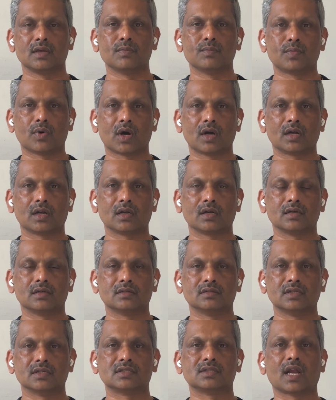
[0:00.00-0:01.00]

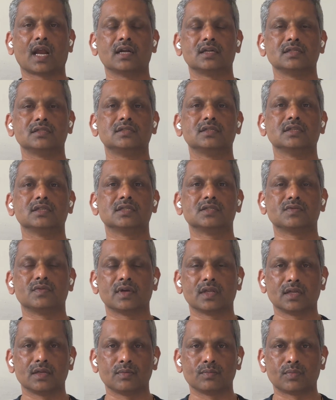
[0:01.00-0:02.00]
important. The strategy is
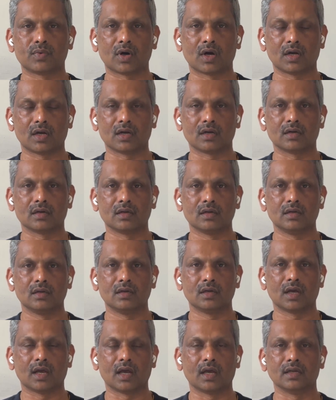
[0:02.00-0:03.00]
very important,
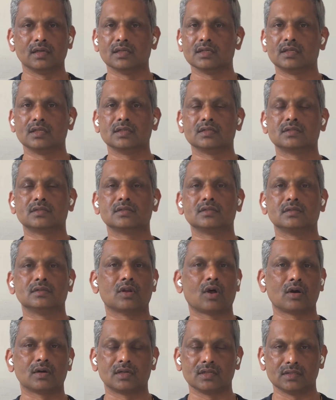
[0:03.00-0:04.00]
and it is
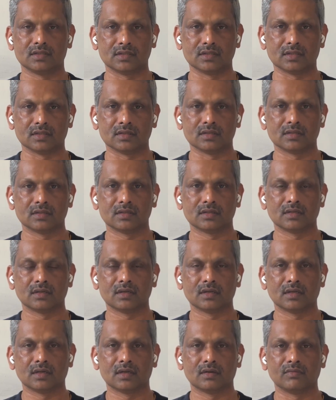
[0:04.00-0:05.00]
not easy.
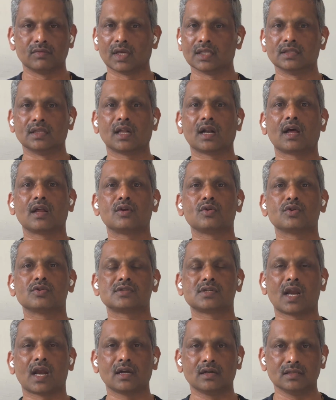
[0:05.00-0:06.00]
When there are no
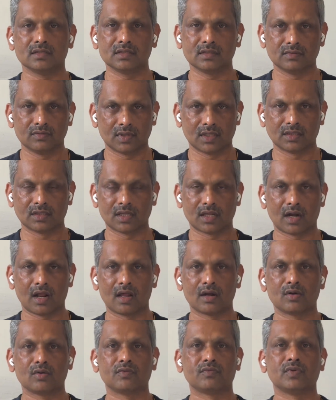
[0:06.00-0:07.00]
strategy, when there are
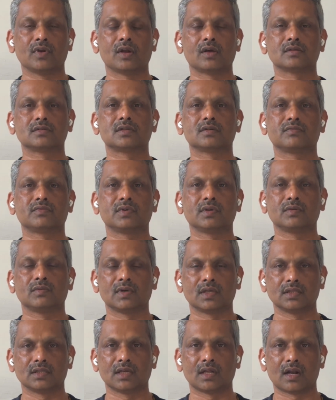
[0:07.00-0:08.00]
no philosophy,
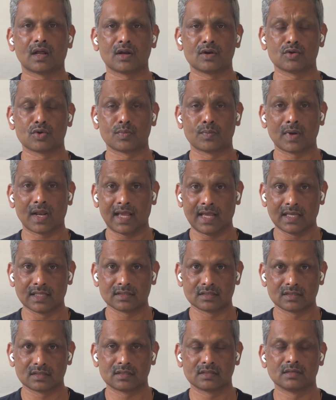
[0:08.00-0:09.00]
when there are no
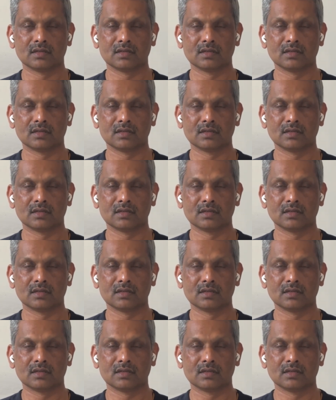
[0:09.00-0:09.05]
plans,